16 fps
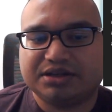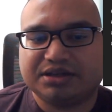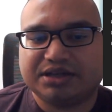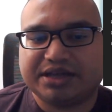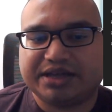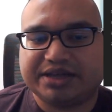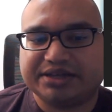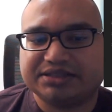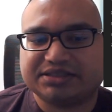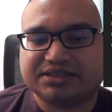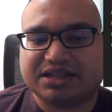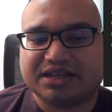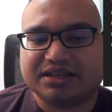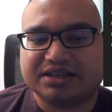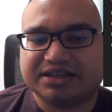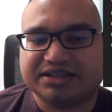And it's
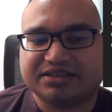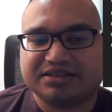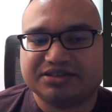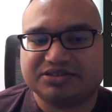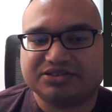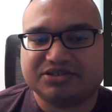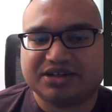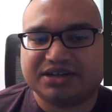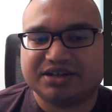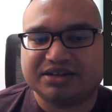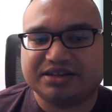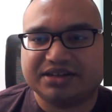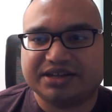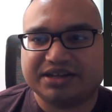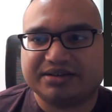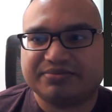not like they're trying to
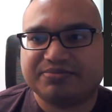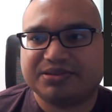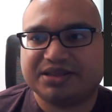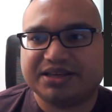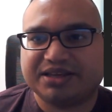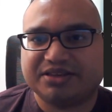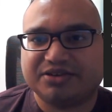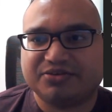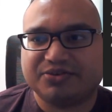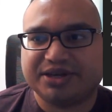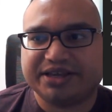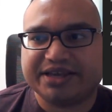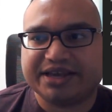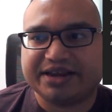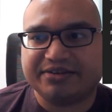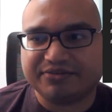like play their way
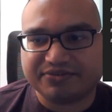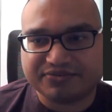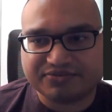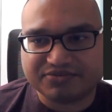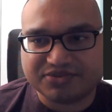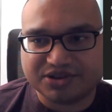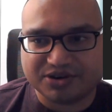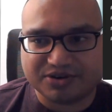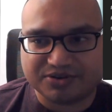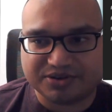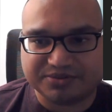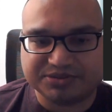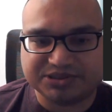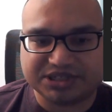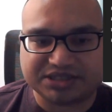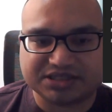out of their own
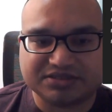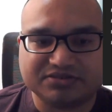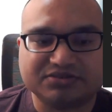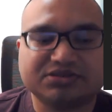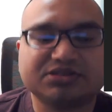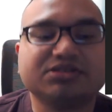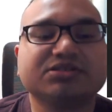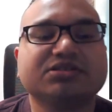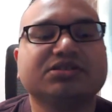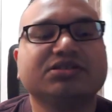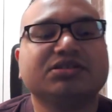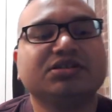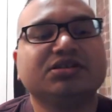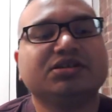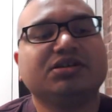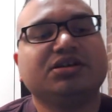objectives.
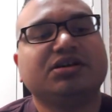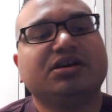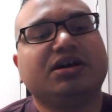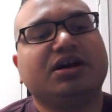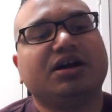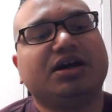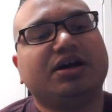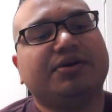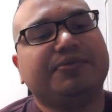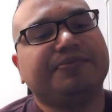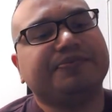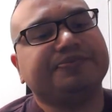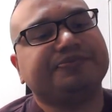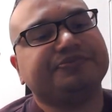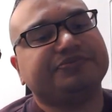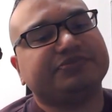And
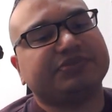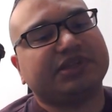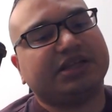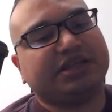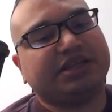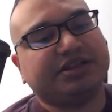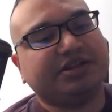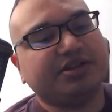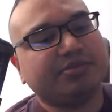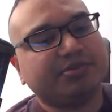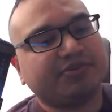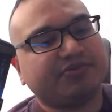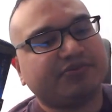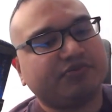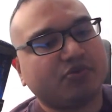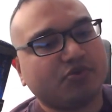the number
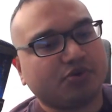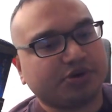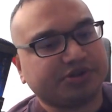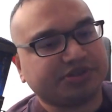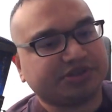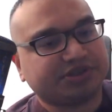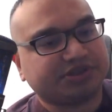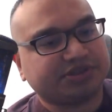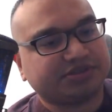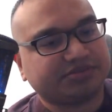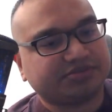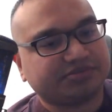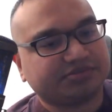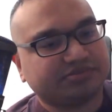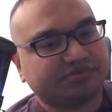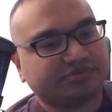fours,
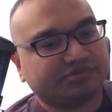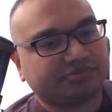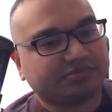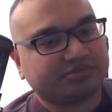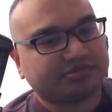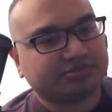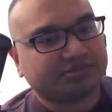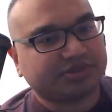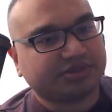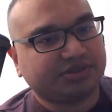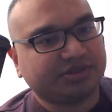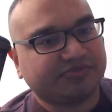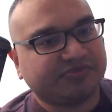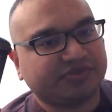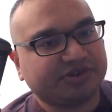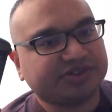the
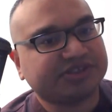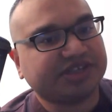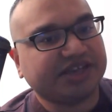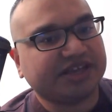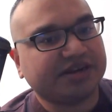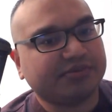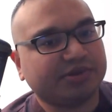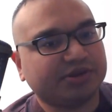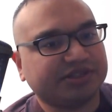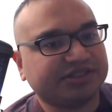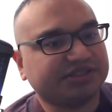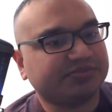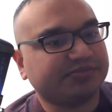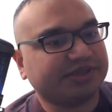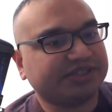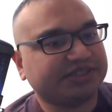first animal is
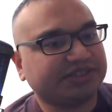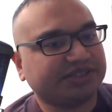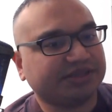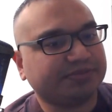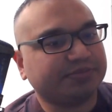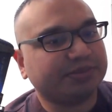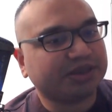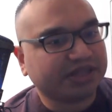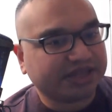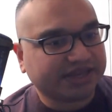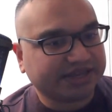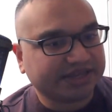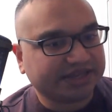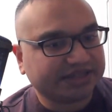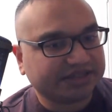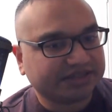basically
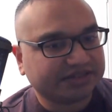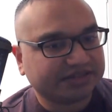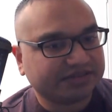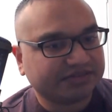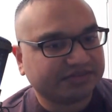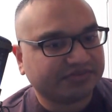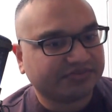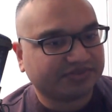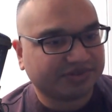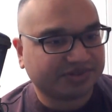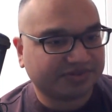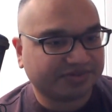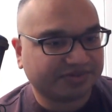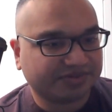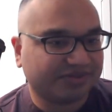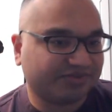play. For
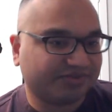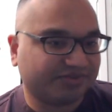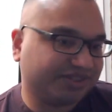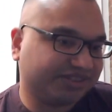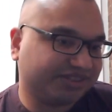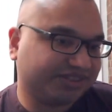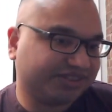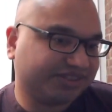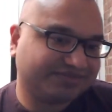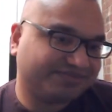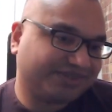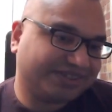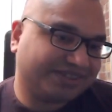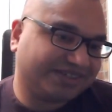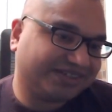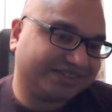the reason is
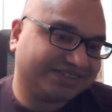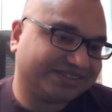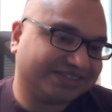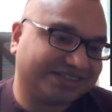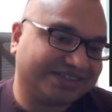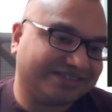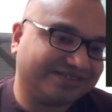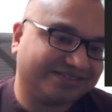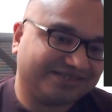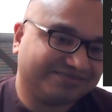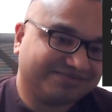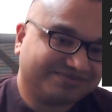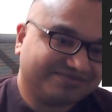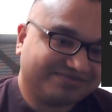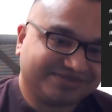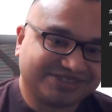because
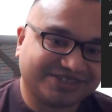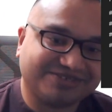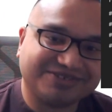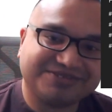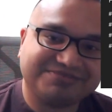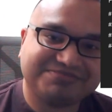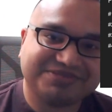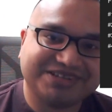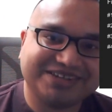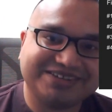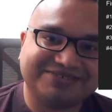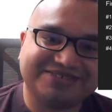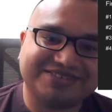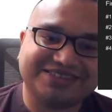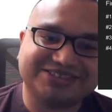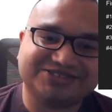they're generally playing
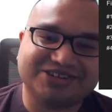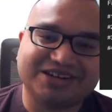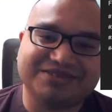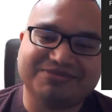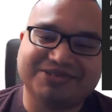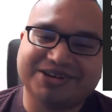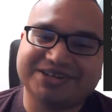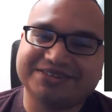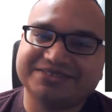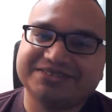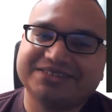with the tribe, right?